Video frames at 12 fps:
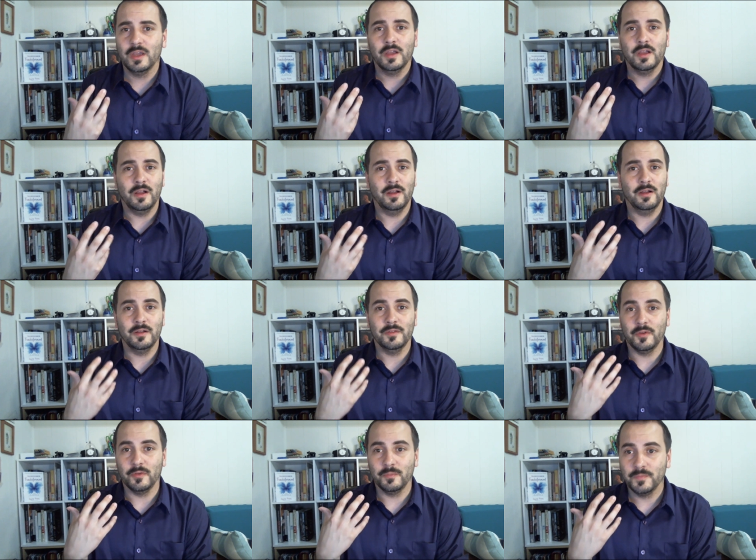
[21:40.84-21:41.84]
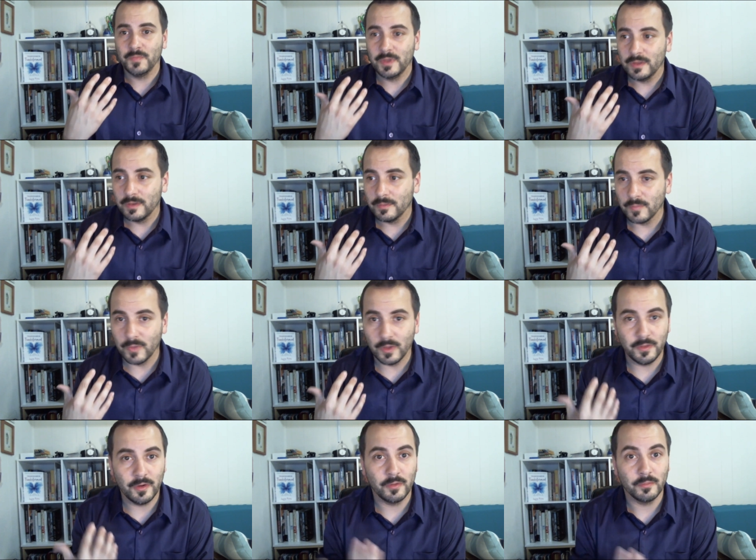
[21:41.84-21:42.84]
uh, their
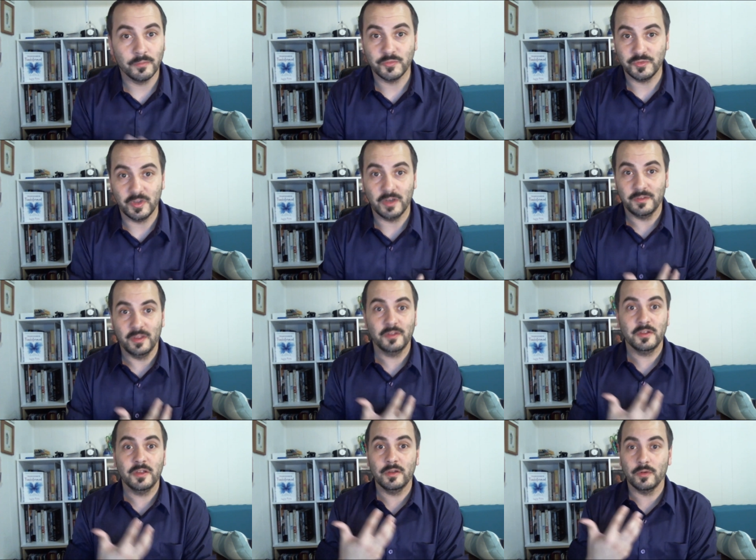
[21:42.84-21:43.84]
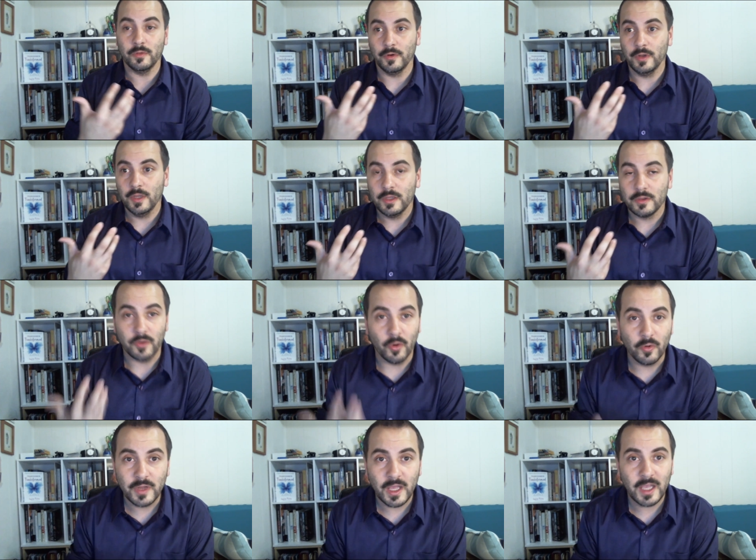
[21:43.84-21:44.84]
their genitalia or their
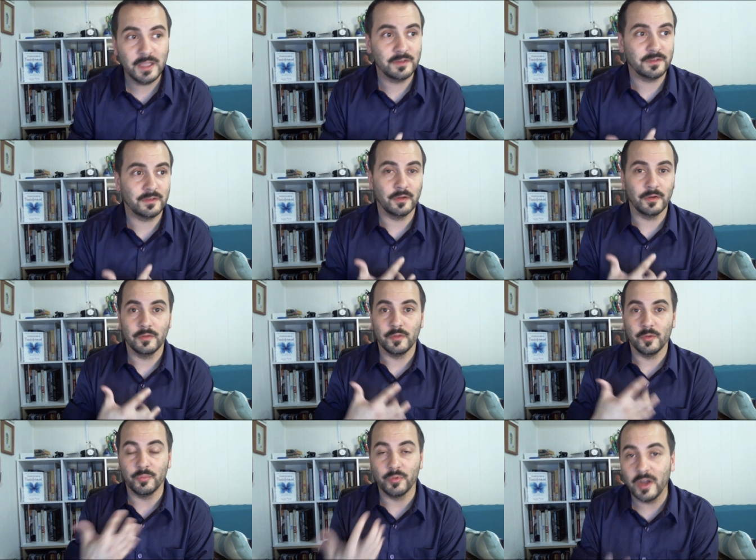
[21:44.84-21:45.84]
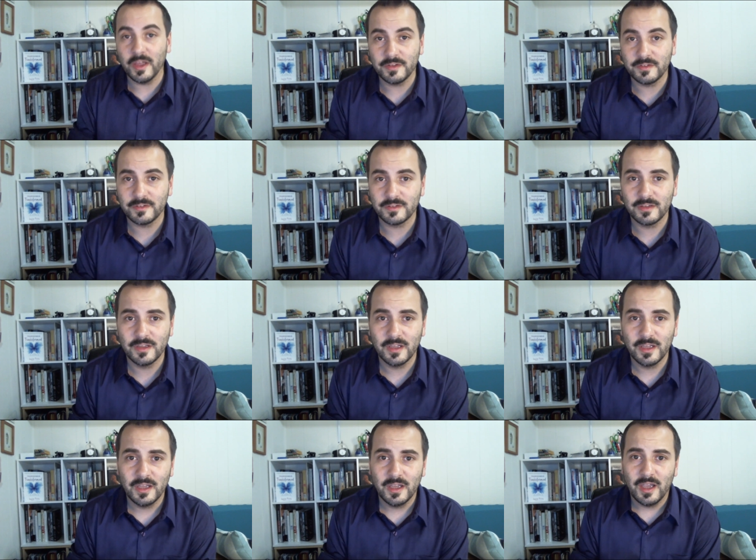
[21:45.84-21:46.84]
gonads, their their breasts,
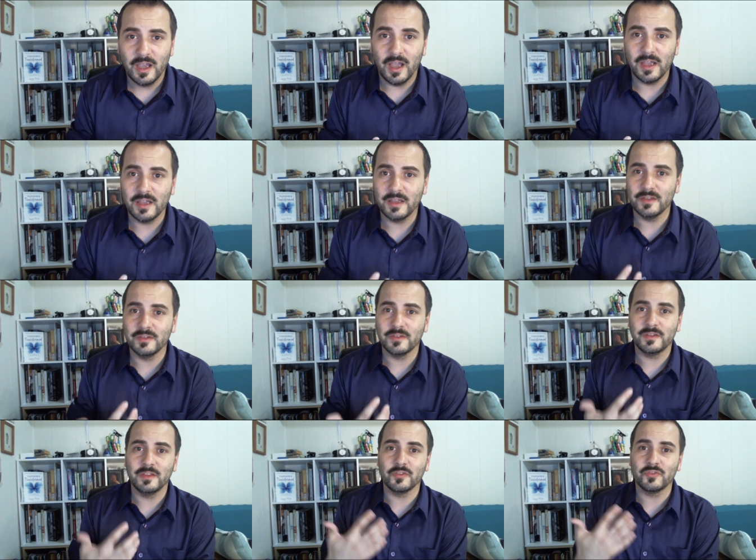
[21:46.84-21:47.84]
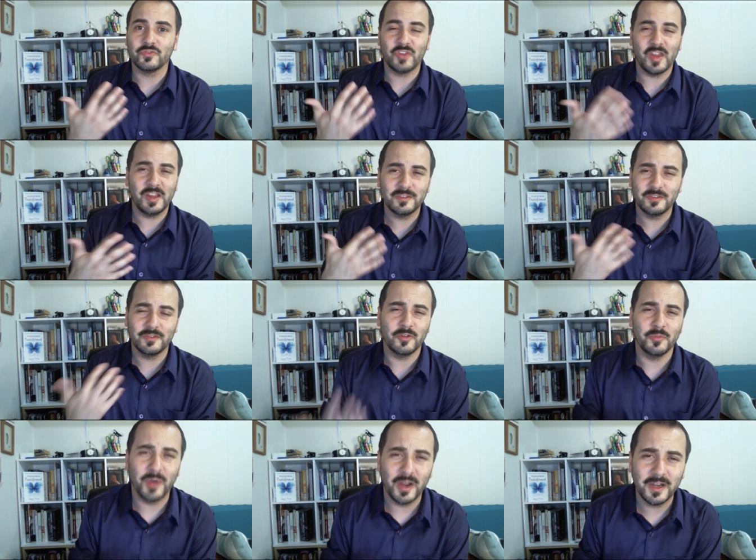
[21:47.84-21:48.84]
and see the changes that their
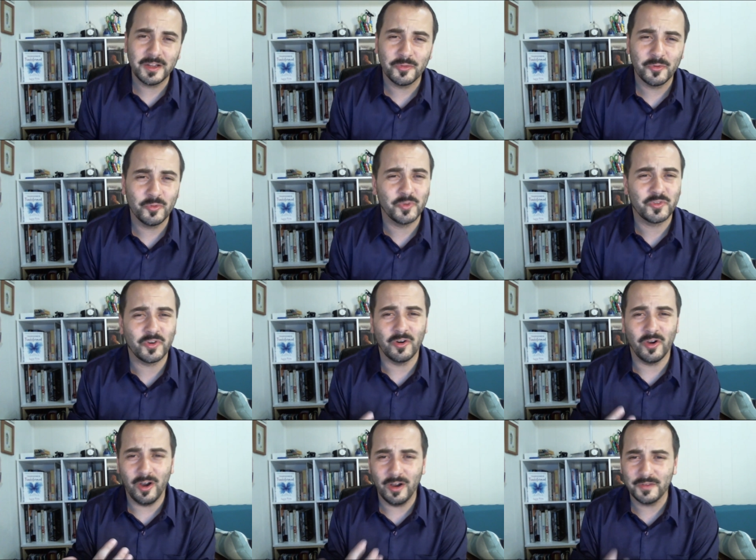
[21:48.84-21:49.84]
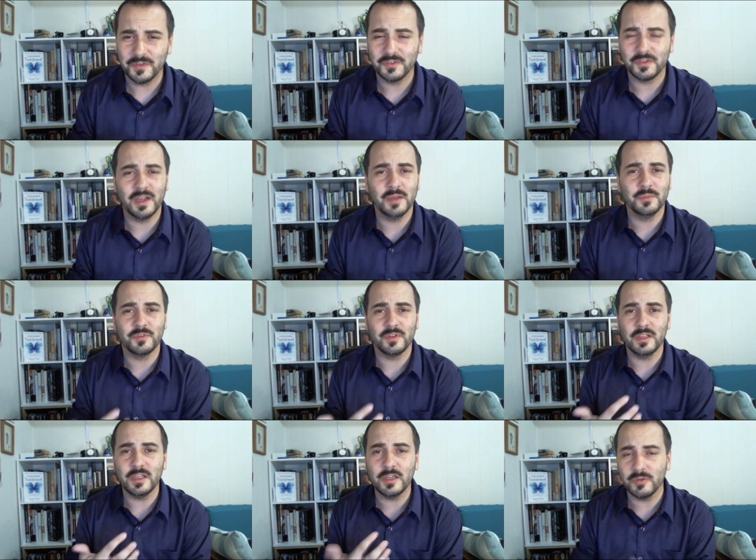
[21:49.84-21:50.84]
body go through, which are oftentimes
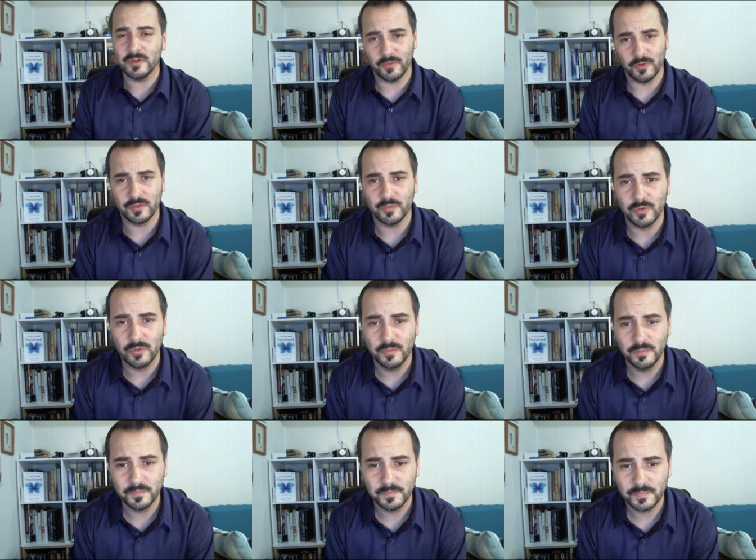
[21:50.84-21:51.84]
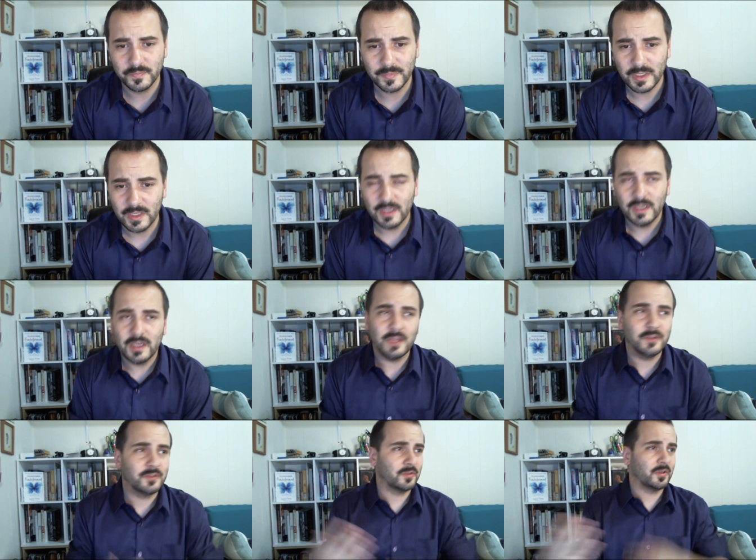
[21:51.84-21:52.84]
irreversible.
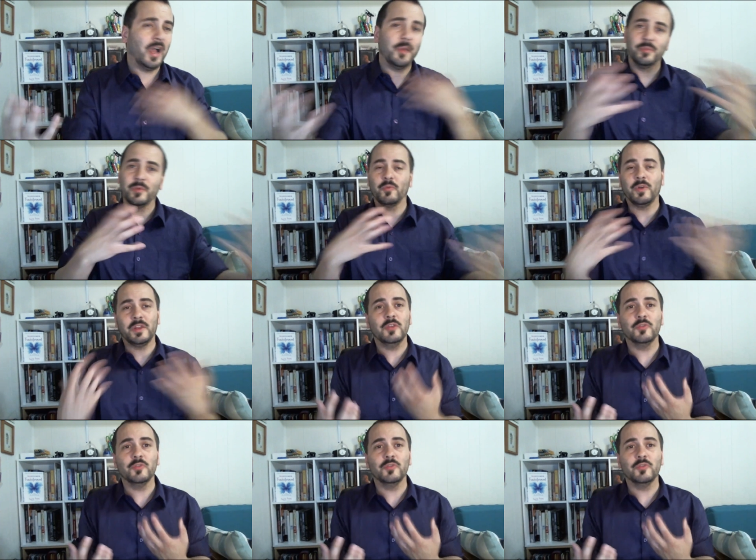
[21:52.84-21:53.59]
And to complement what he was